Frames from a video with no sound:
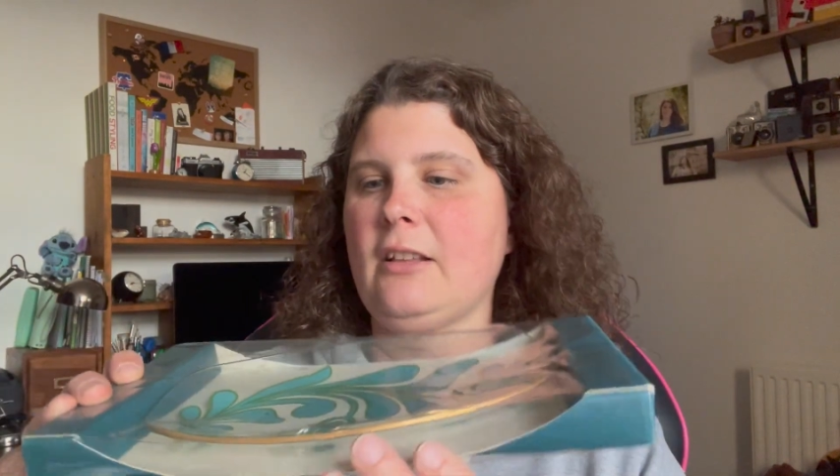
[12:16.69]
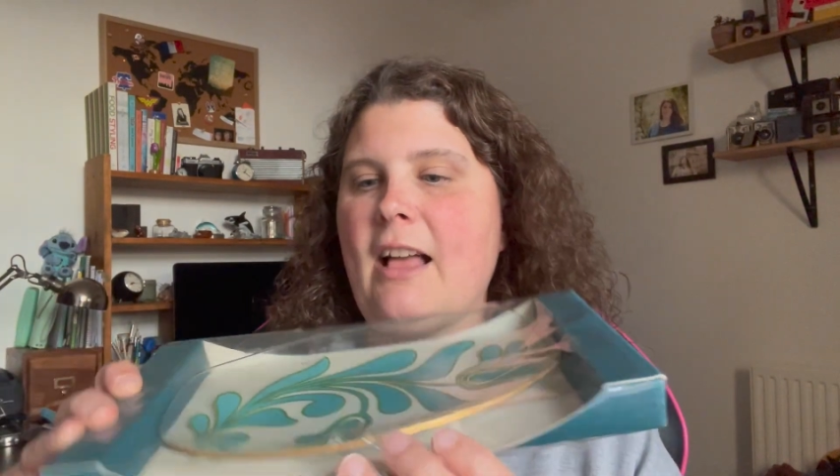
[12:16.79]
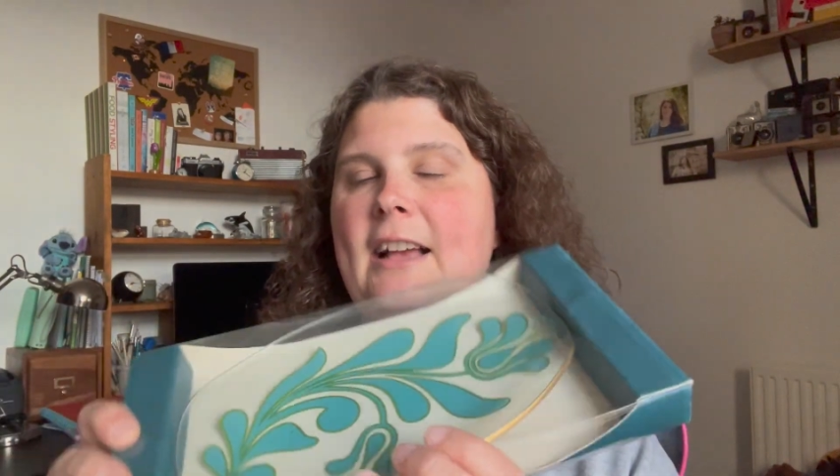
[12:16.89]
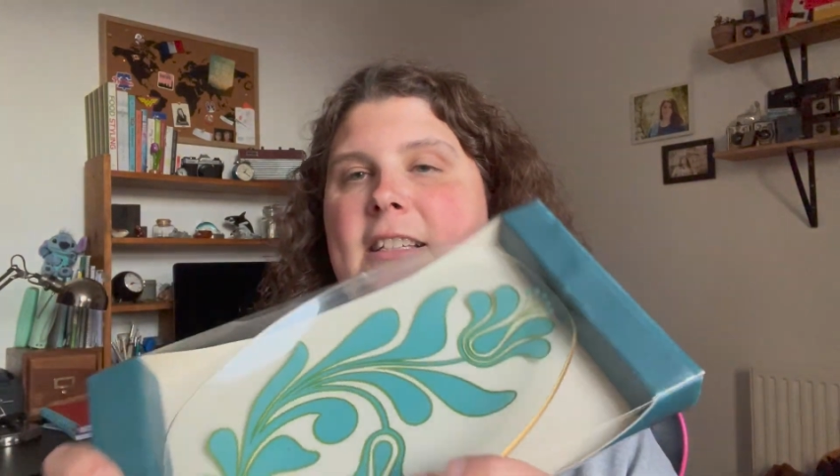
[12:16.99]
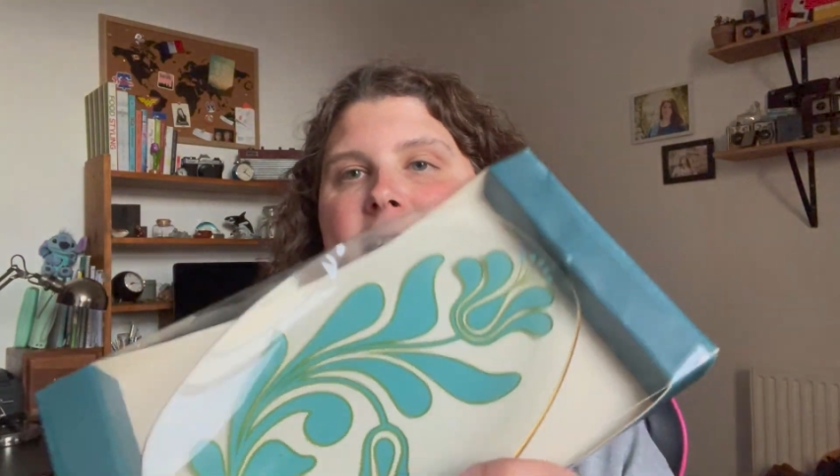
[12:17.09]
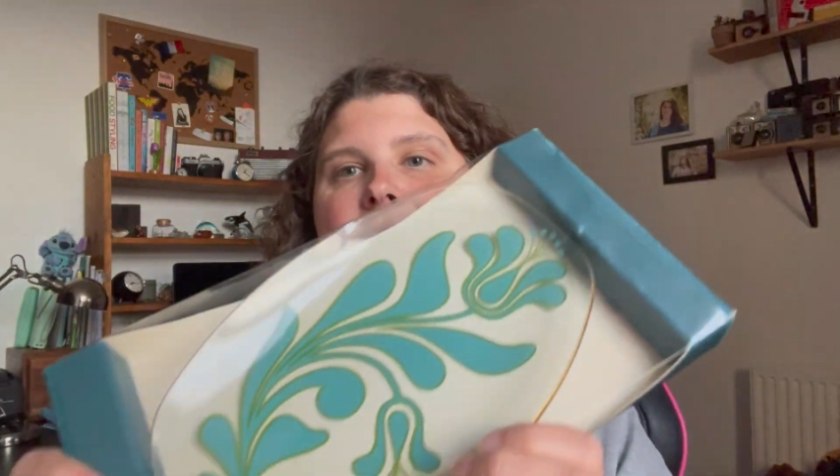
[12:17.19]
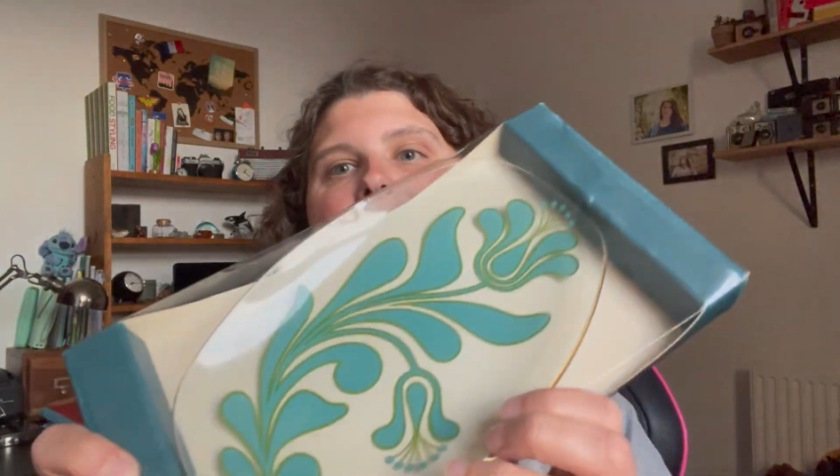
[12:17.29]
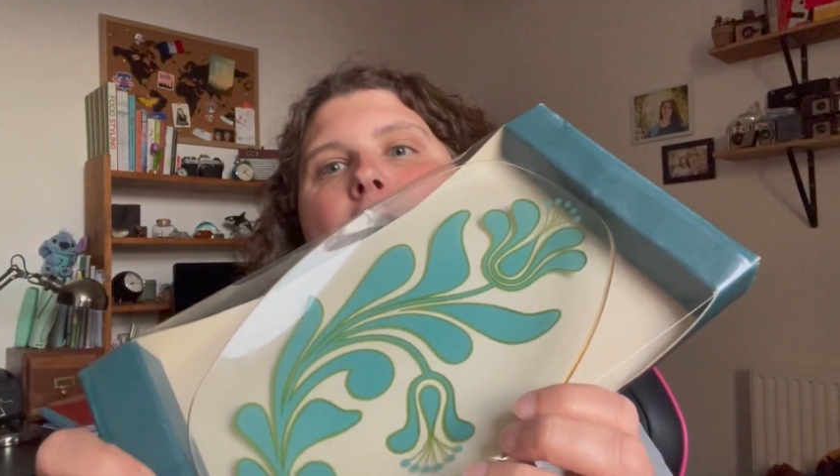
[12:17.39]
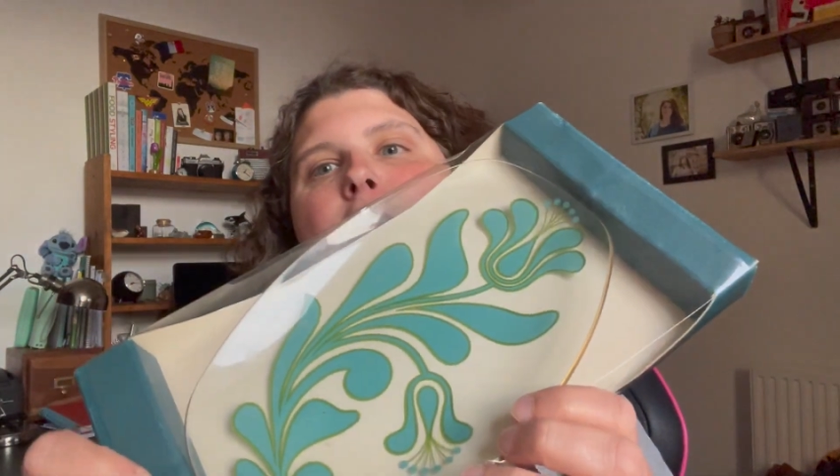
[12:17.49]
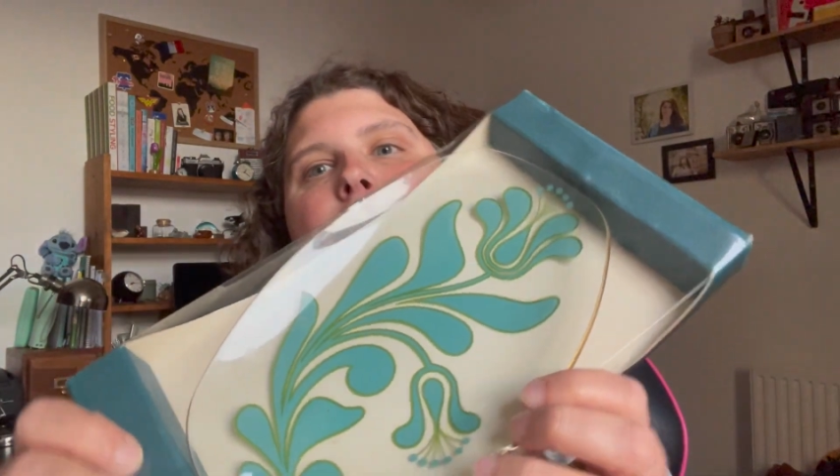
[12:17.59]
glass
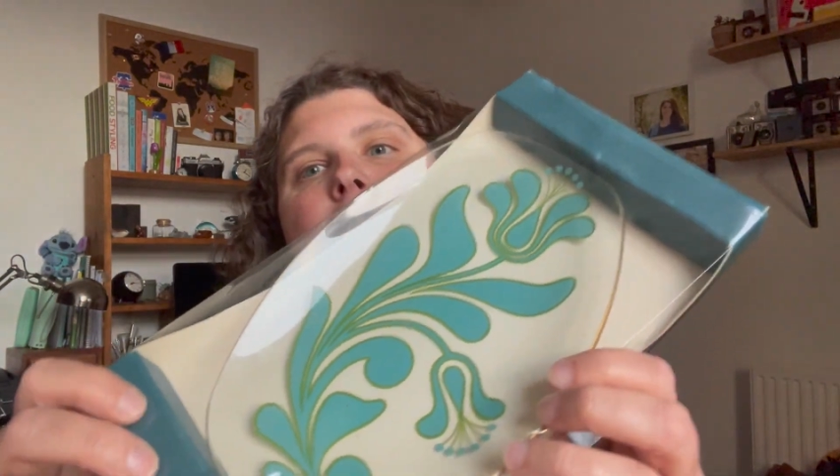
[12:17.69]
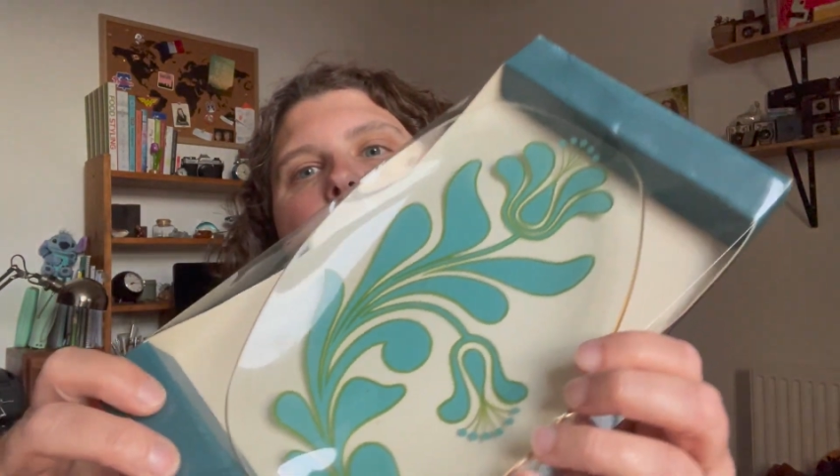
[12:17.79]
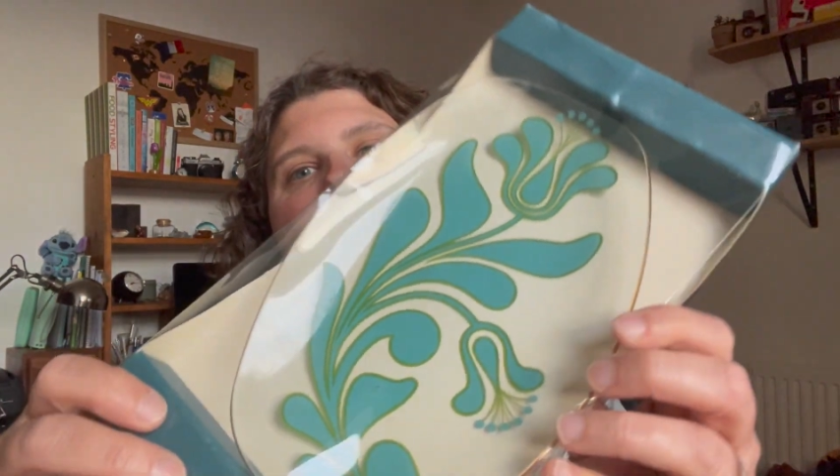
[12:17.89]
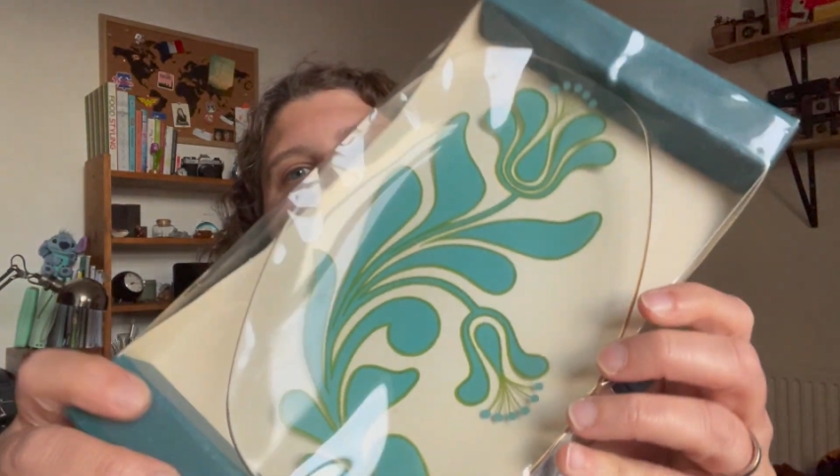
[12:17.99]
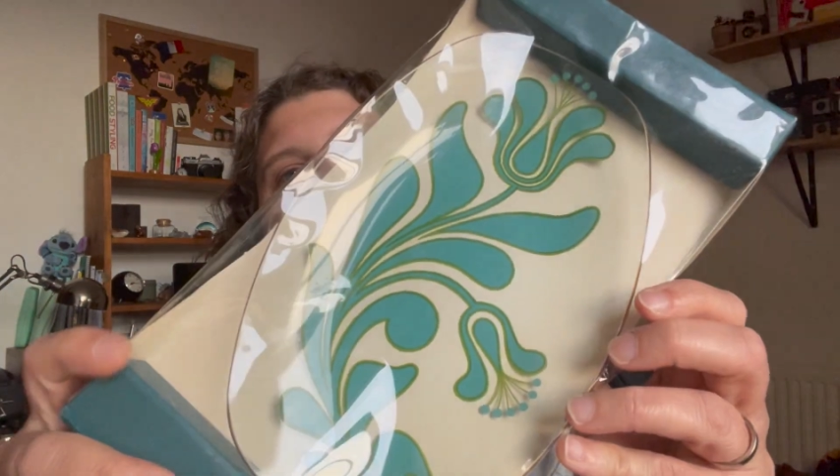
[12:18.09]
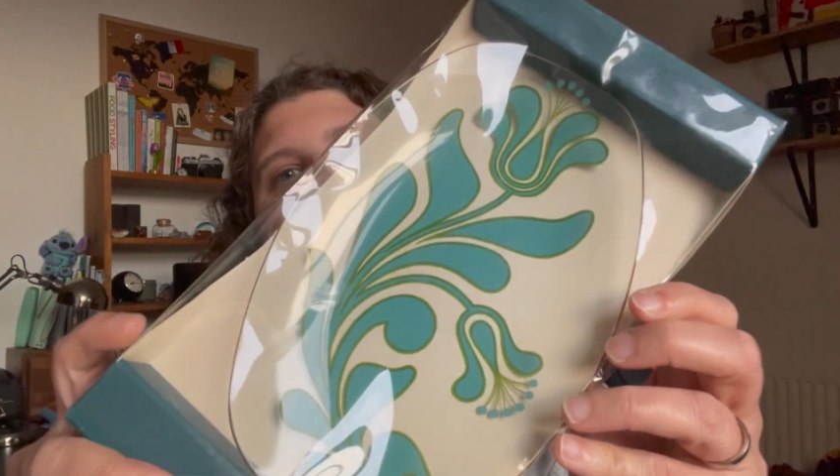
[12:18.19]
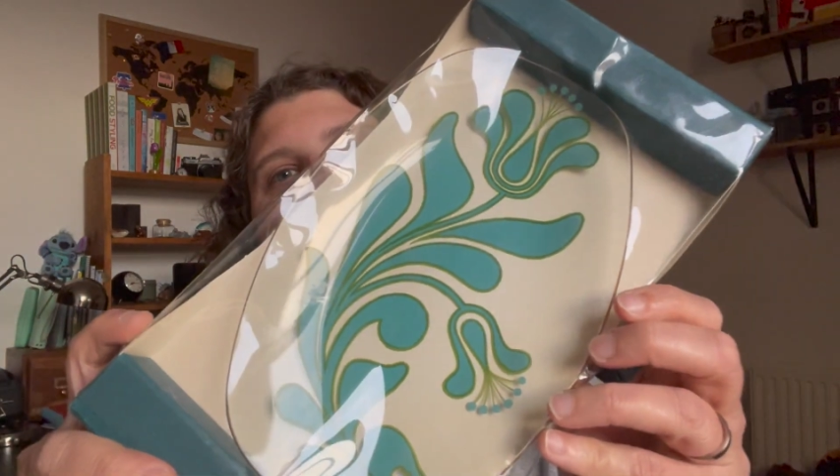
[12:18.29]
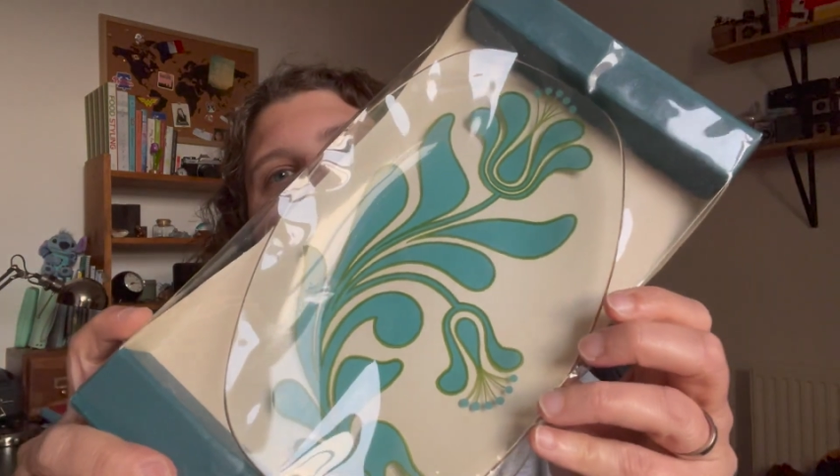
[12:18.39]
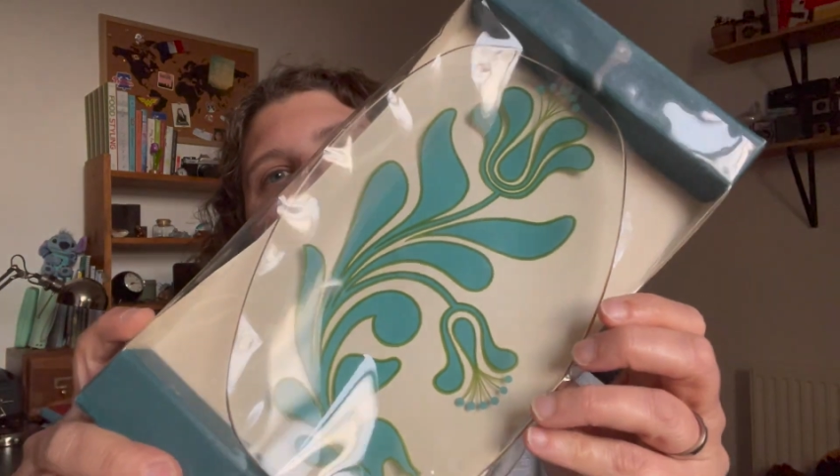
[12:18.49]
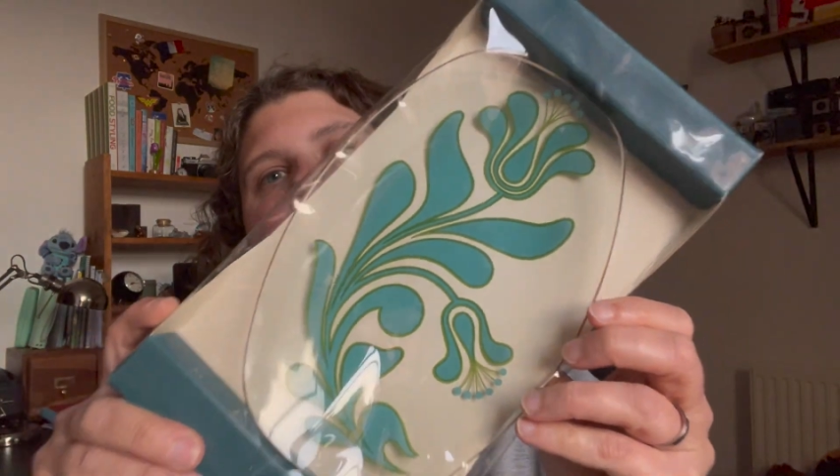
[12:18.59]
itself looks to
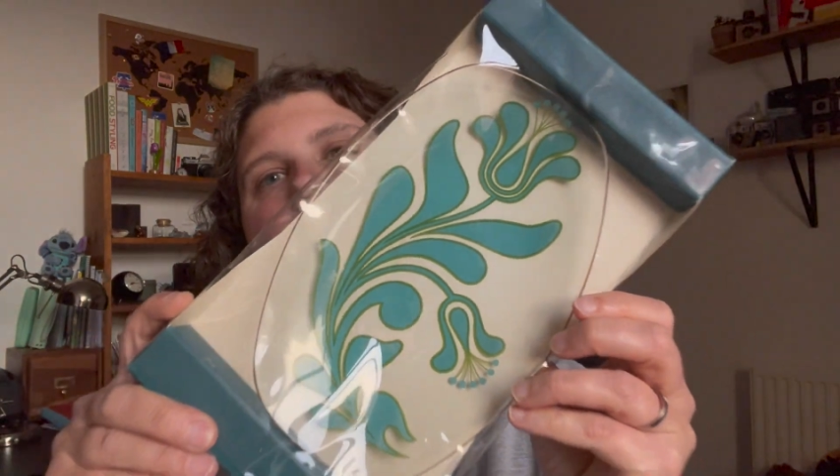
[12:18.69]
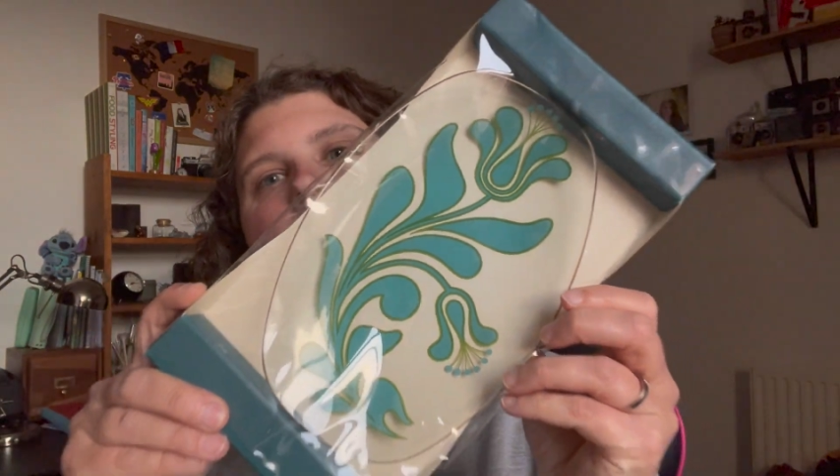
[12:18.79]
be